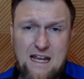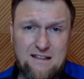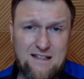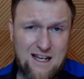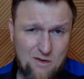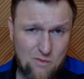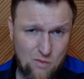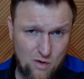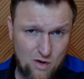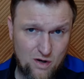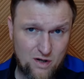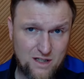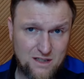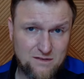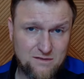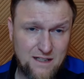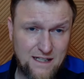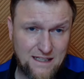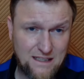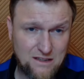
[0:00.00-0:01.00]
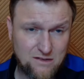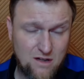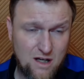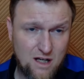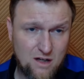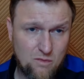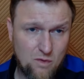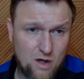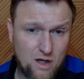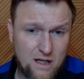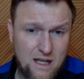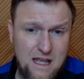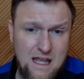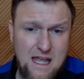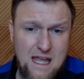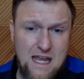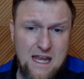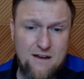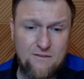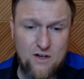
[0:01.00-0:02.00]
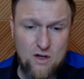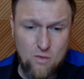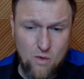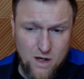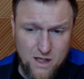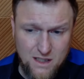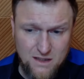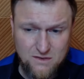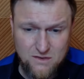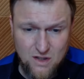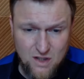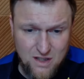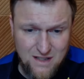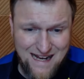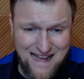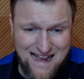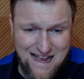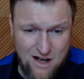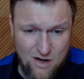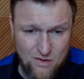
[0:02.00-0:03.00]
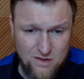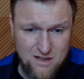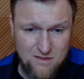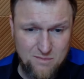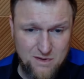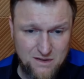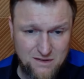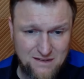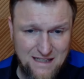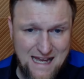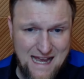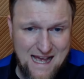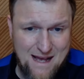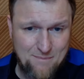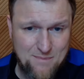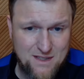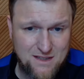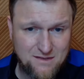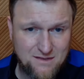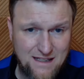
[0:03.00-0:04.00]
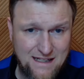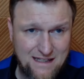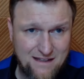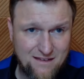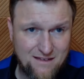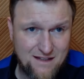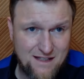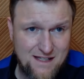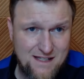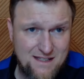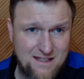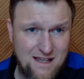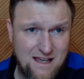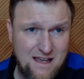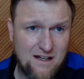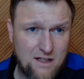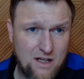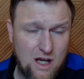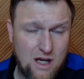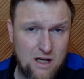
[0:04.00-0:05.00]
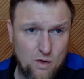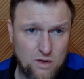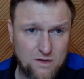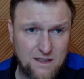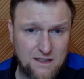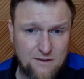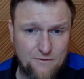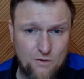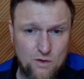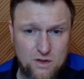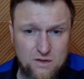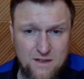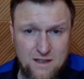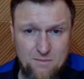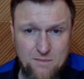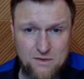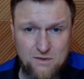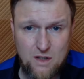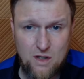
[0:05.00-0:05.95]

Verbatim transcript: and they work like clockwork if you want to learn how to build apps like this then go click the first link